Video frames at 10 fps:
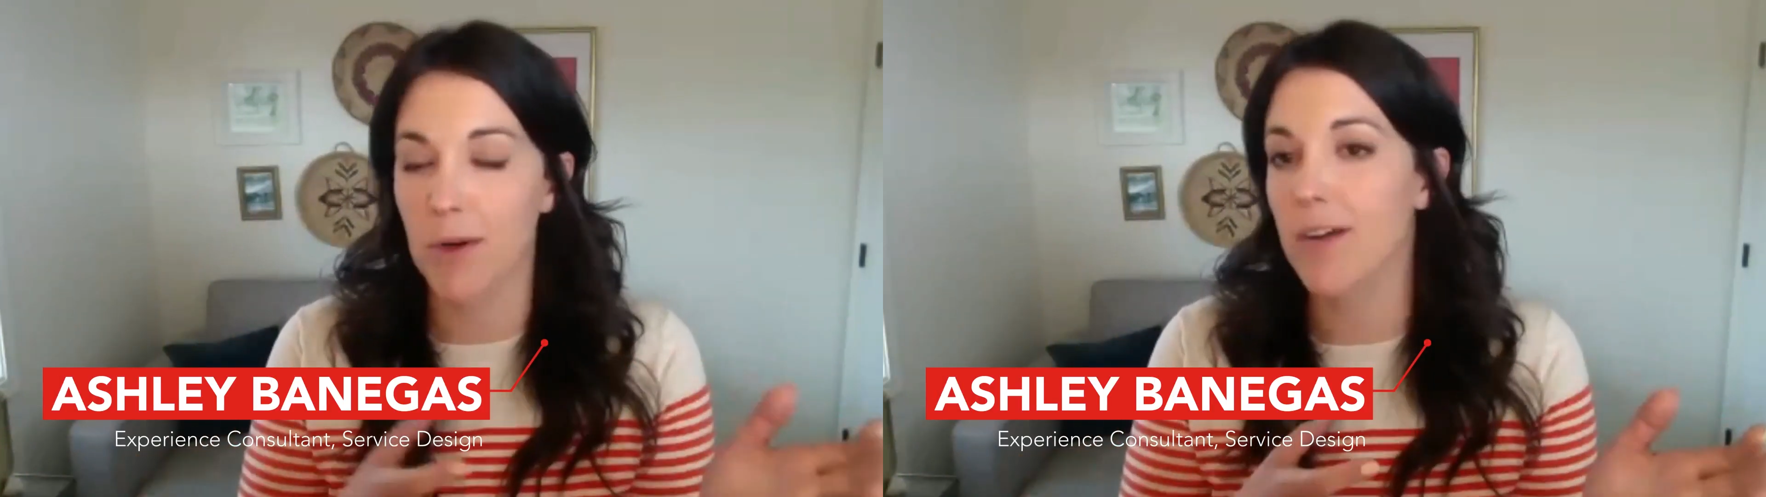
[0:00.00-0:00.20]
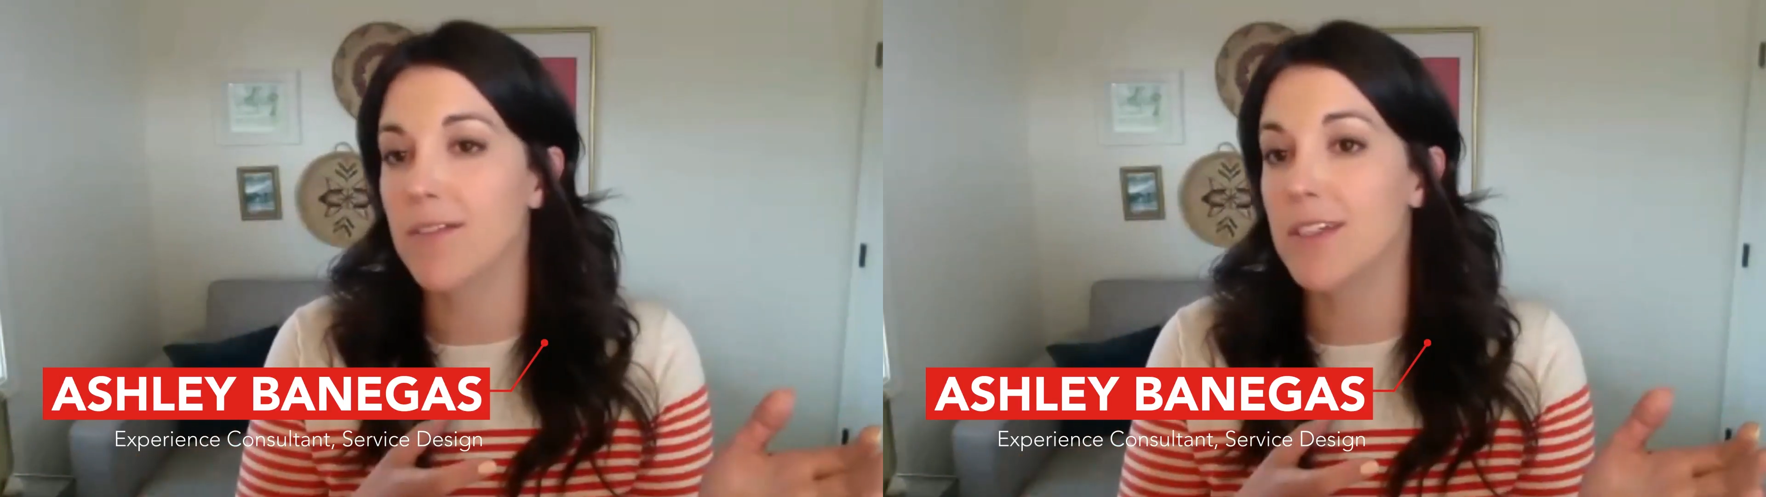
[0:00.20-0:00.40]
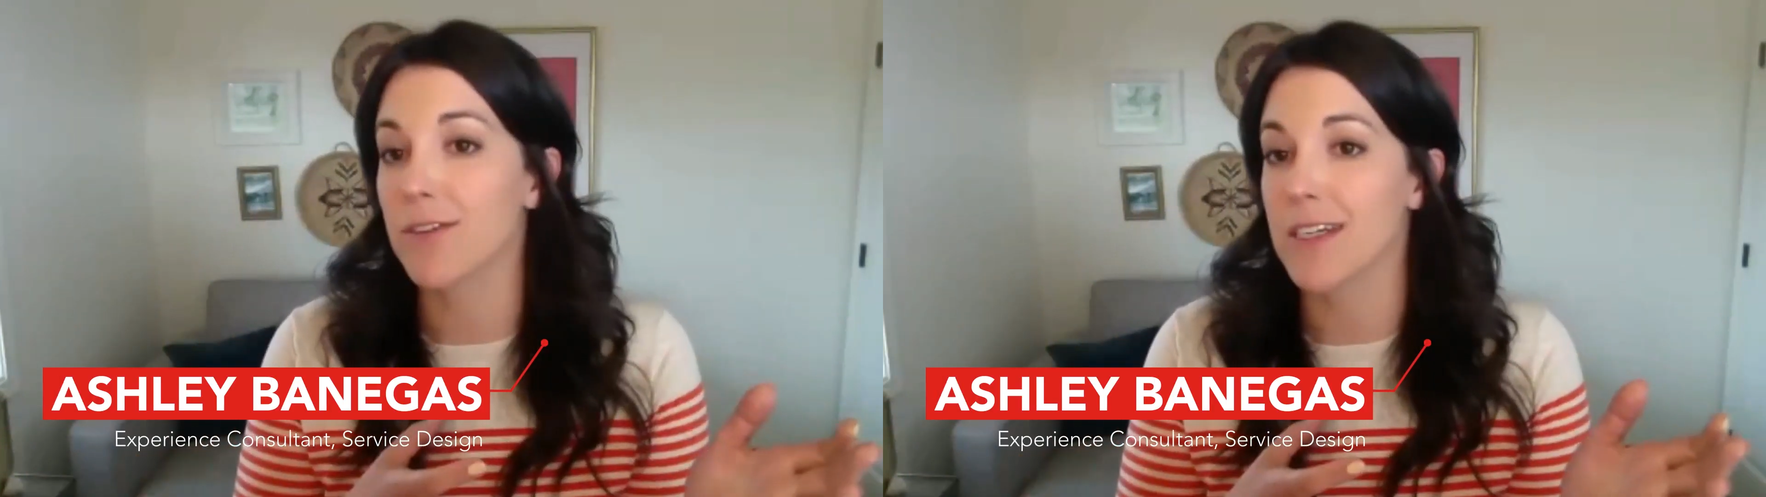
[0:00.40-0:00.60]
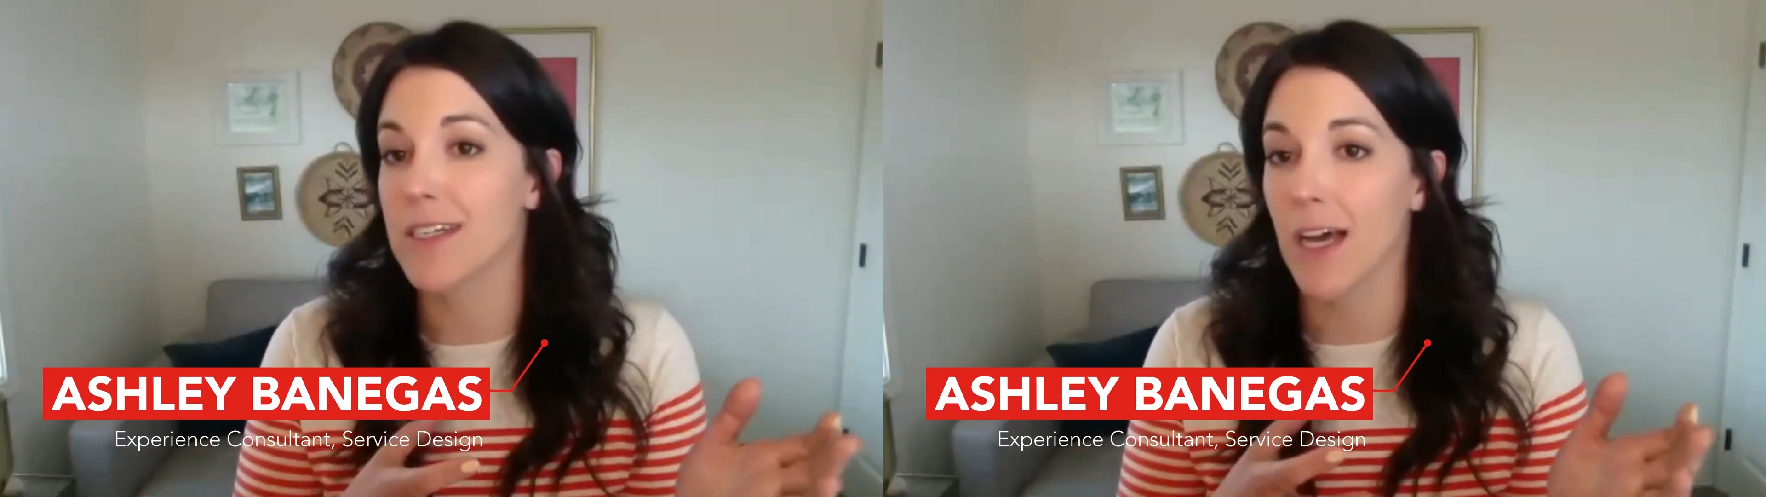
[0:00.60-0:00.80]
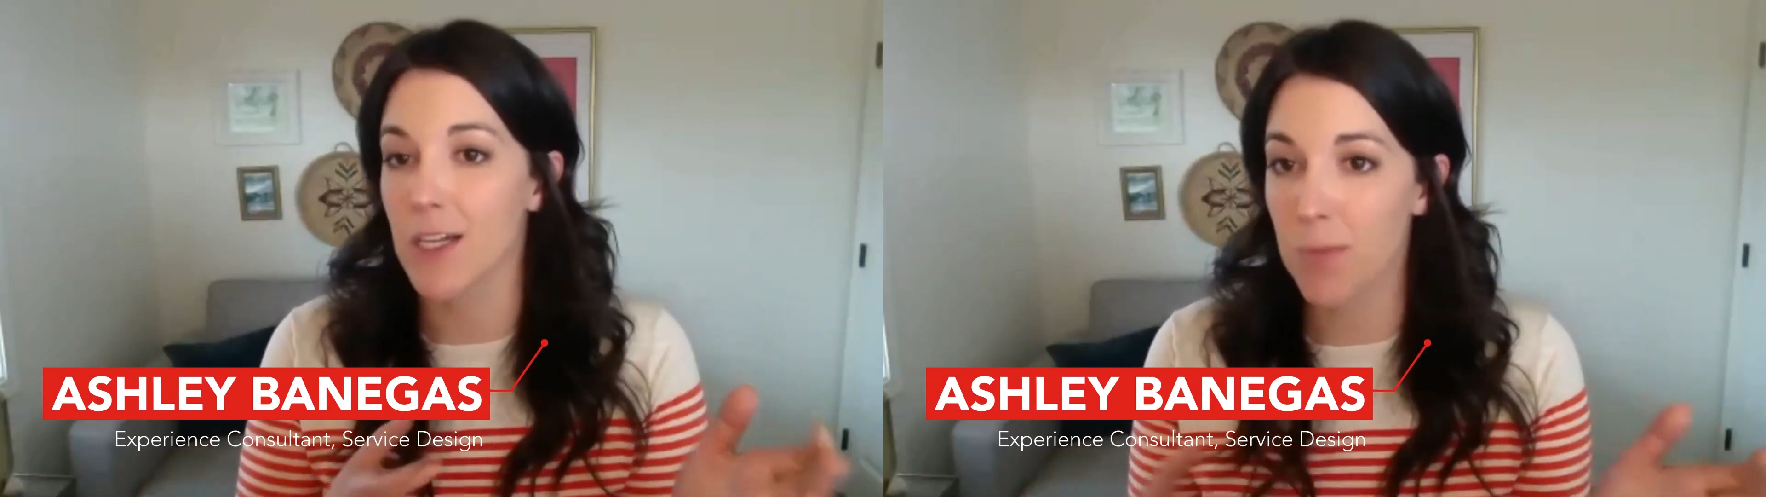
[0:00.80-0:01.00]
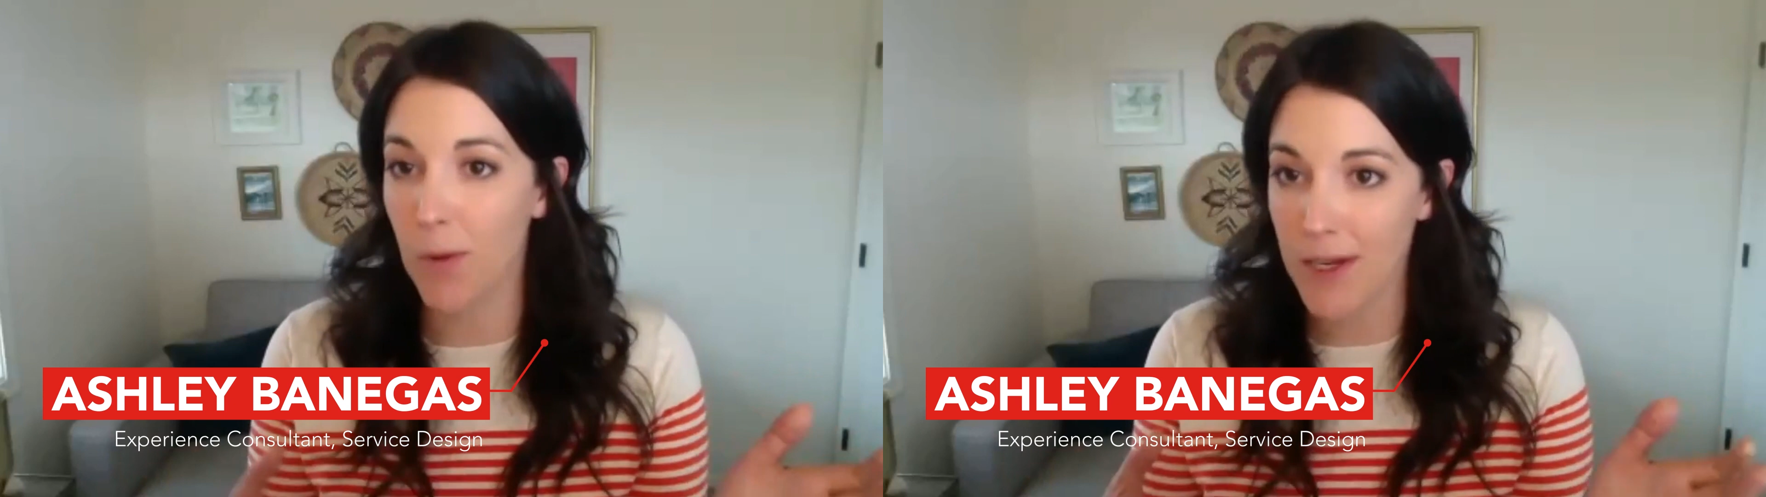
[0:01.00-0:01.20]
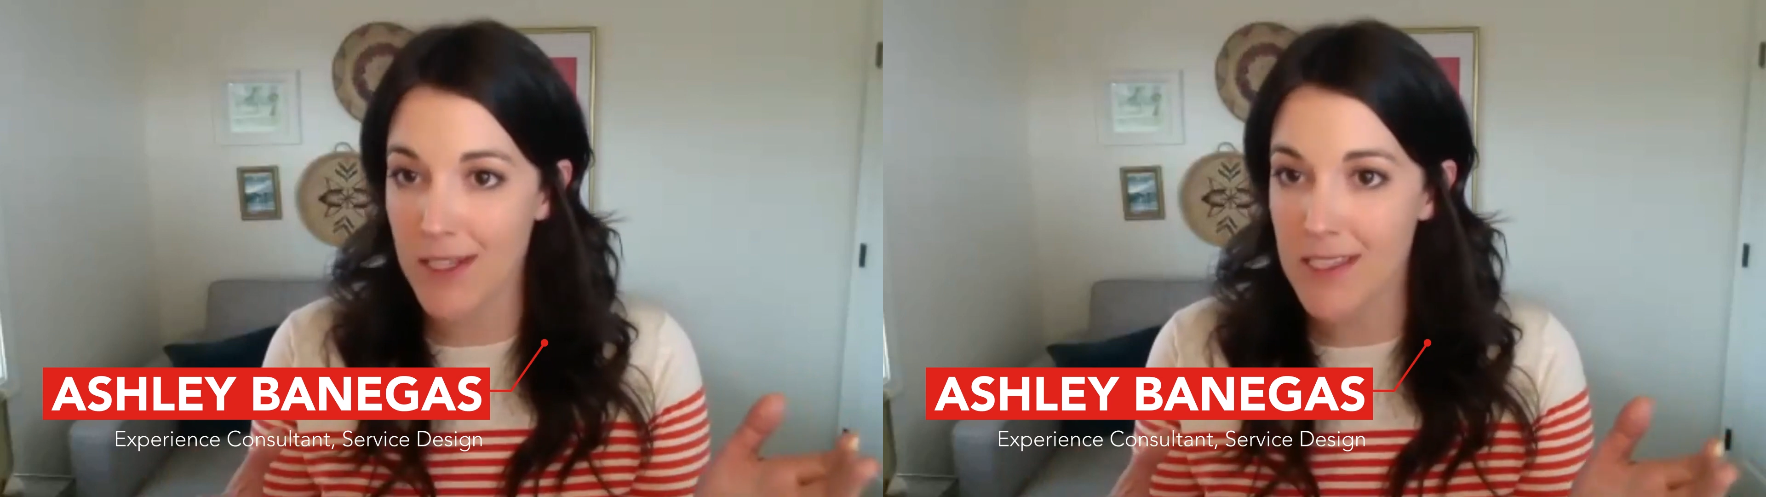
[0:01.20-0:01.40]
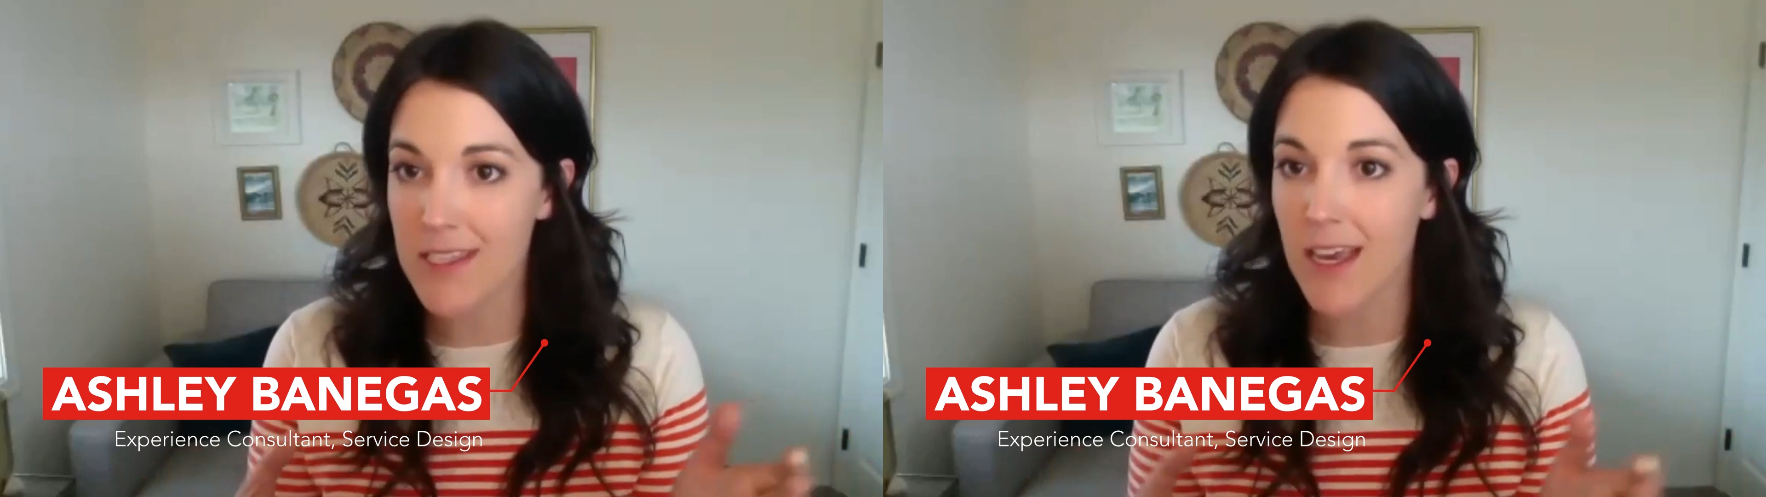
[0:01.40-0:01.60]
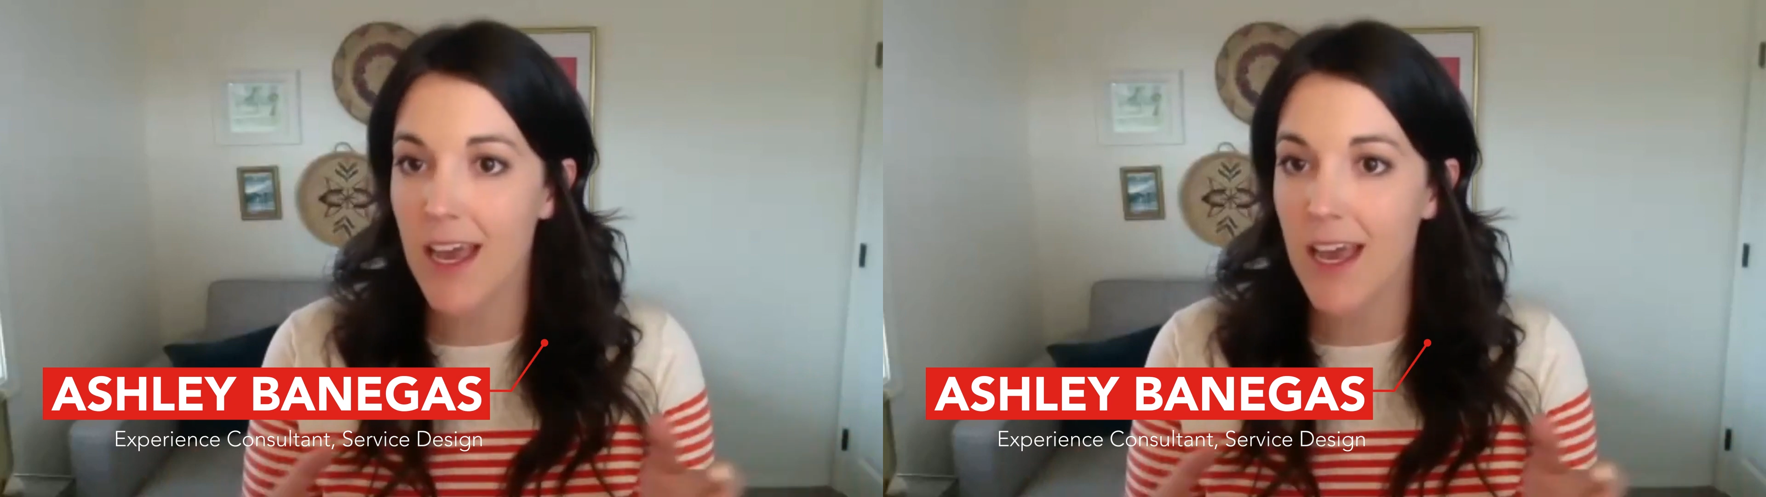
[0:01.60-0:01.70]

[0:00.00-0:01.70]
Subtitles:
of different touch points,